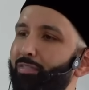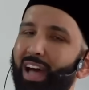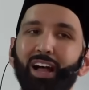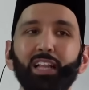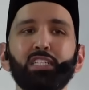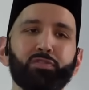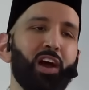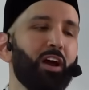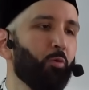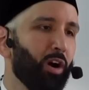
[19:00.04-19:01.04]
of hell is
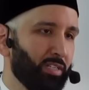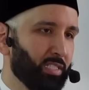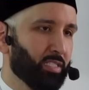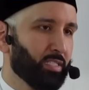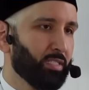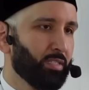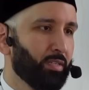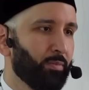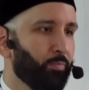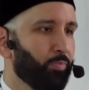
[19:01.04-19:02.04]
far worse
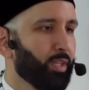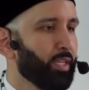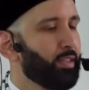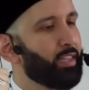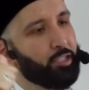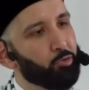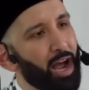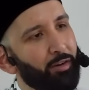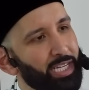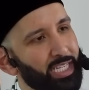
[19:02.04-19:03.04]
than
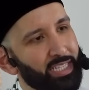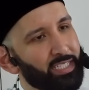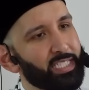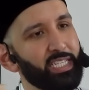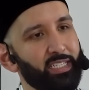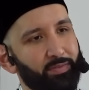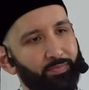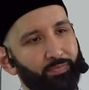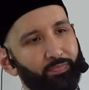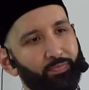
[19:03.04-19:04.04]
drowning in the sea.
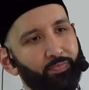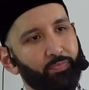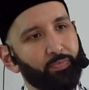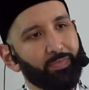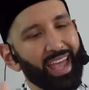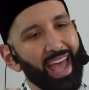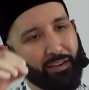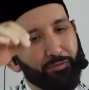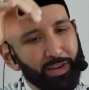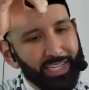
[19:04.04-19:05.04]

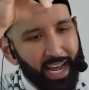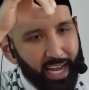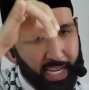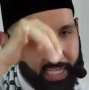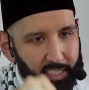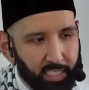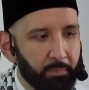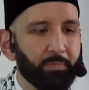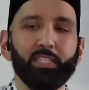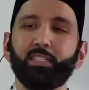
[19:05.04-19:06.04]
Every day he is
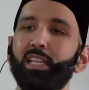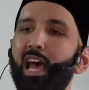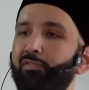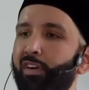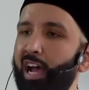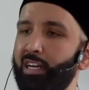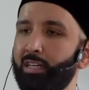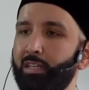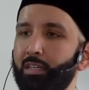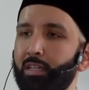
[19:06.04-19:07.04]
dipped into that
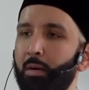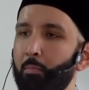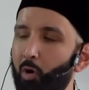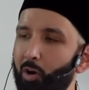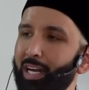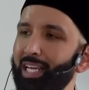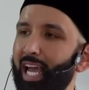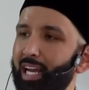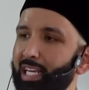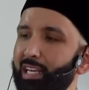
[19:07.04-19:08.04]
fire, morning
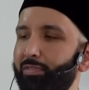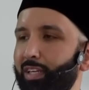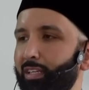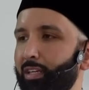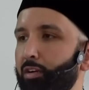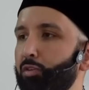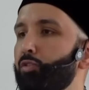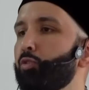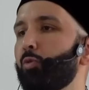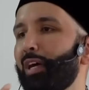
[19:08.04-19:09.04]
and evening,
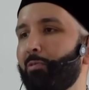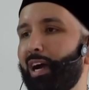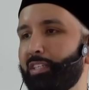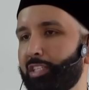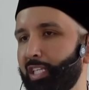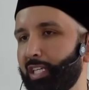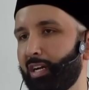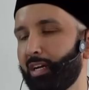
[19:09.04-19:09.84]
wudu'an wa 'ashiyyan.